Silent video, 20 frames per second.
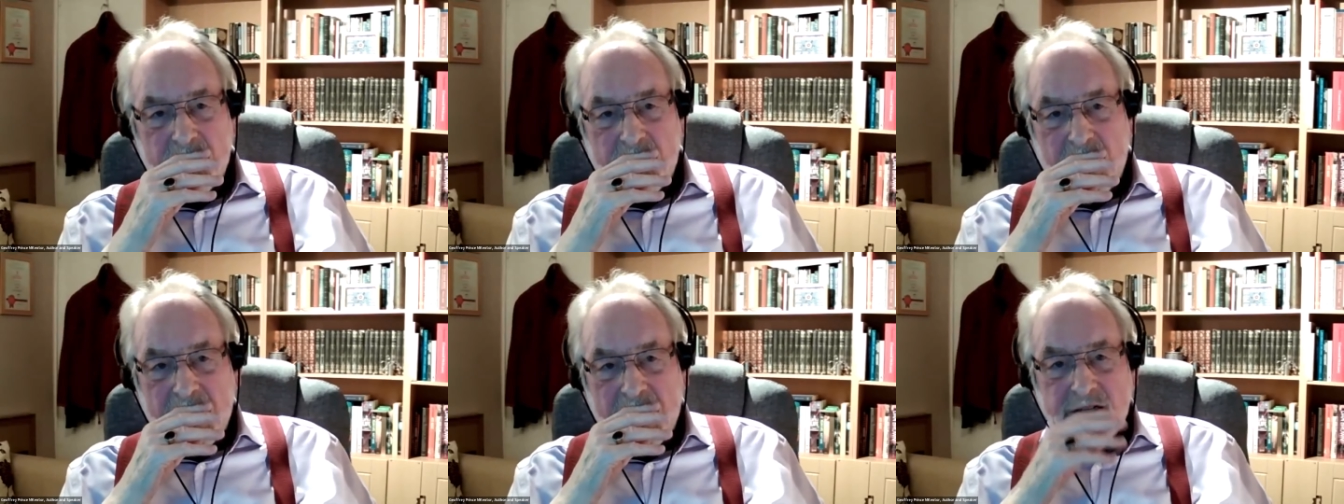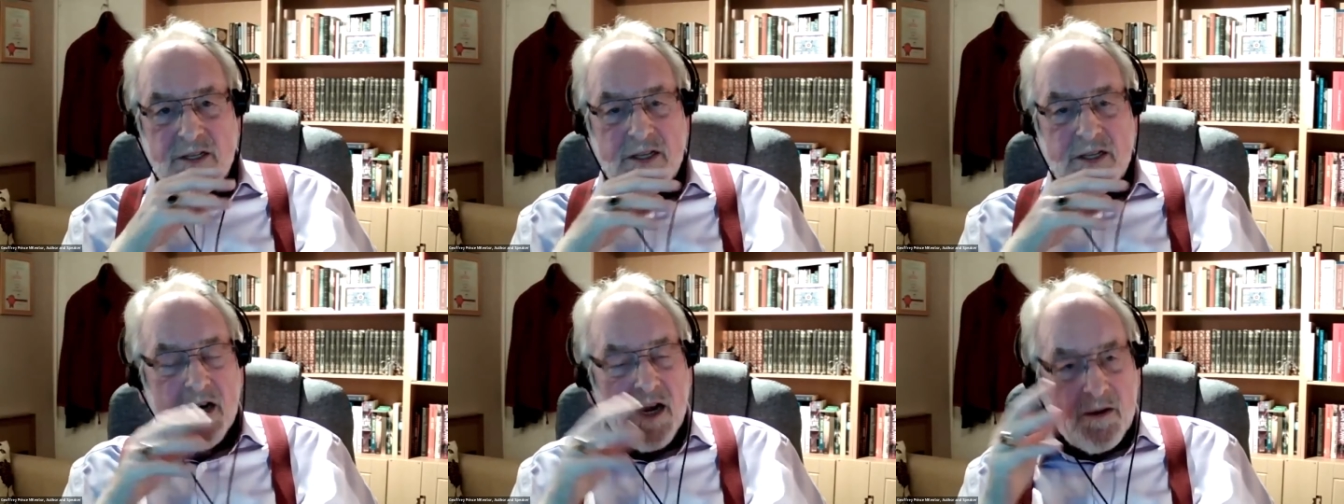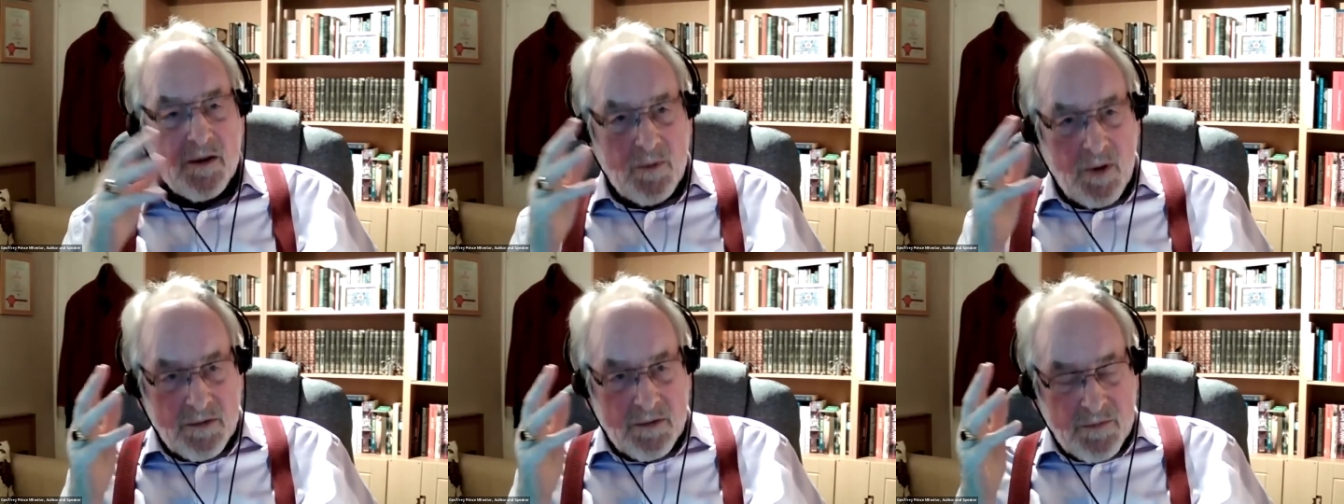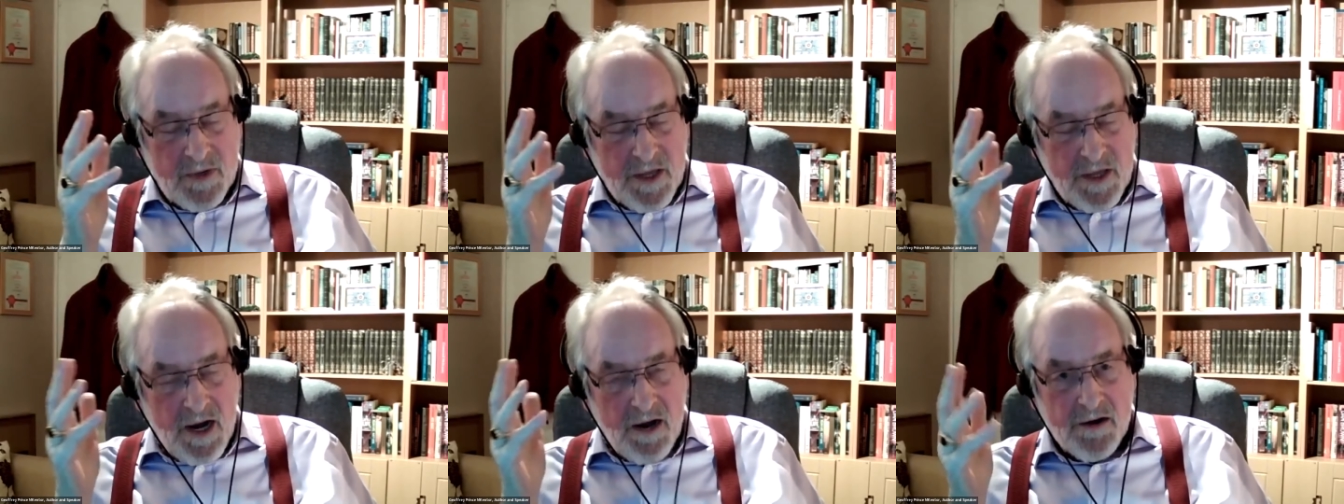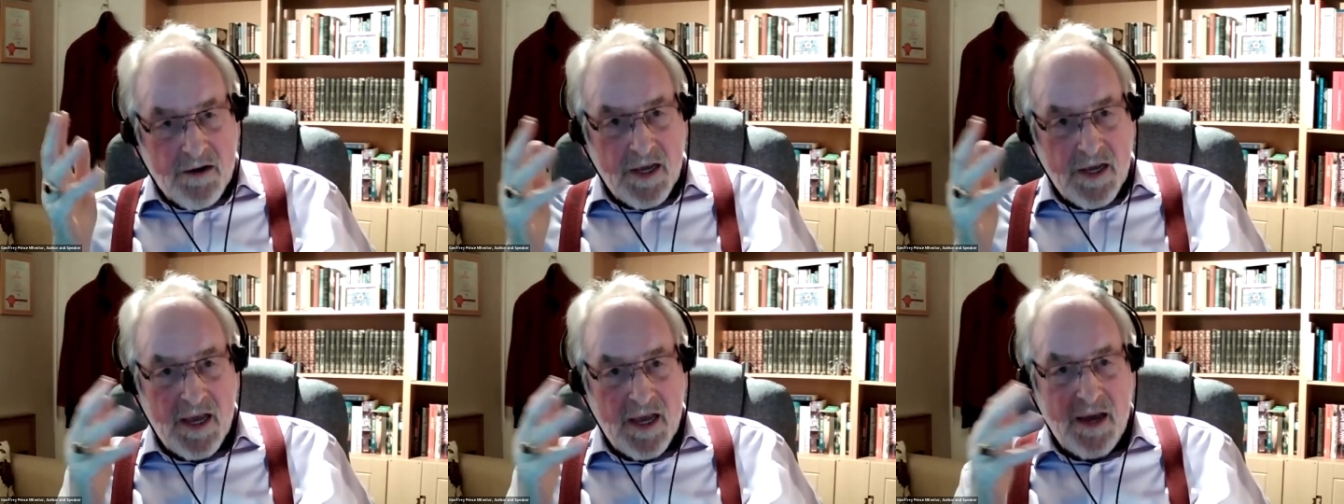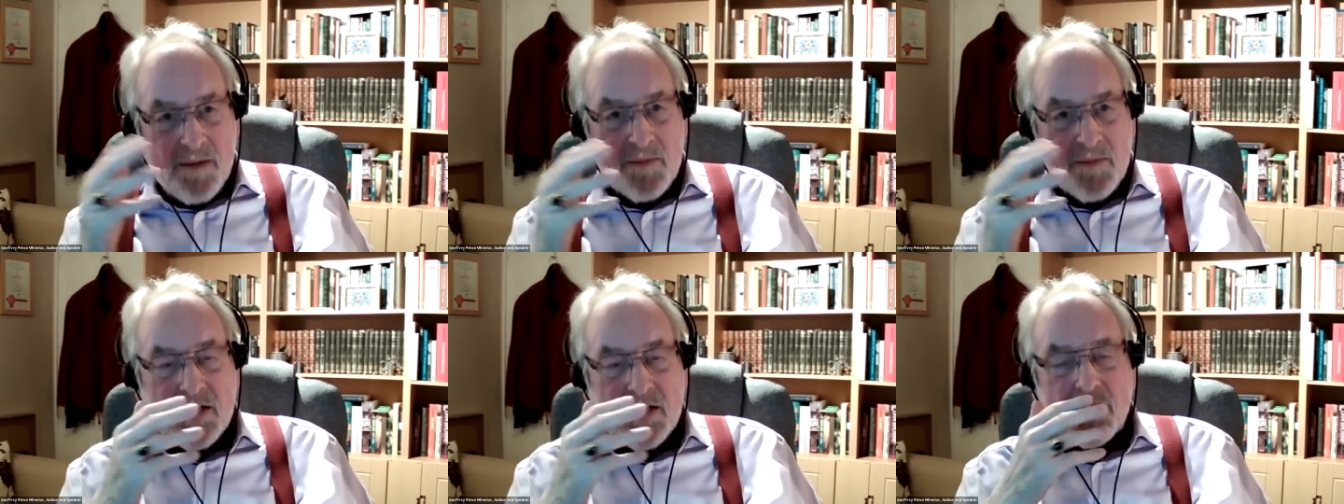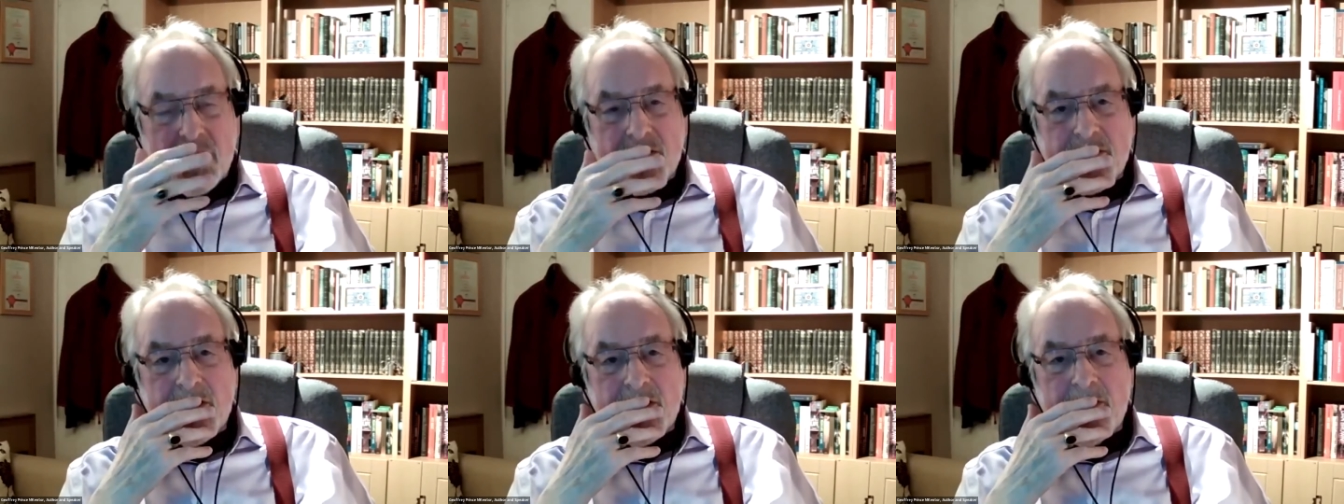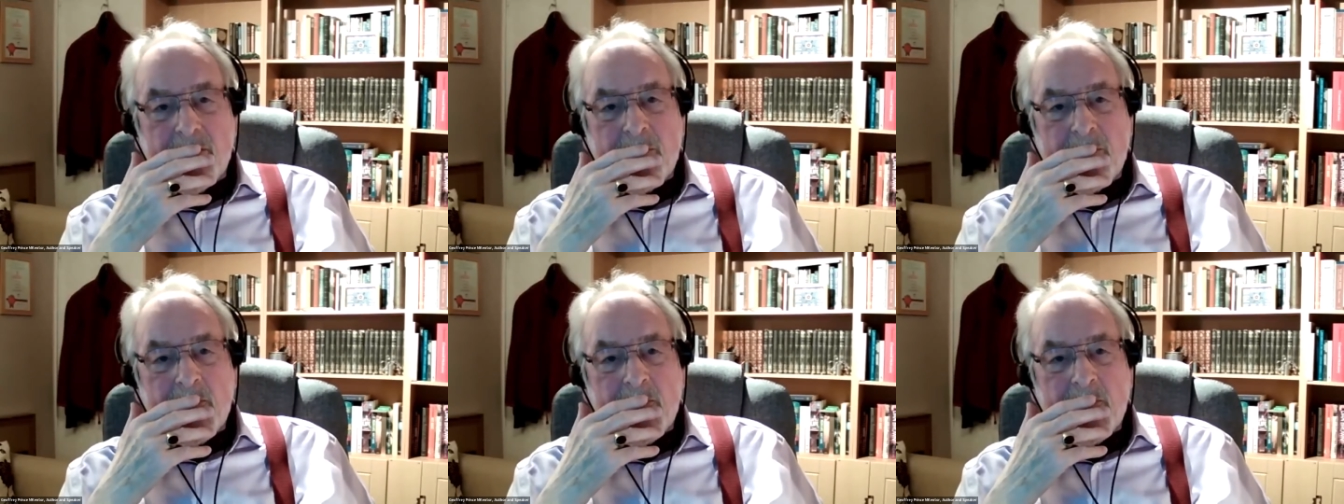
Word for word: went and I went with Aerochemicals, Chemicals,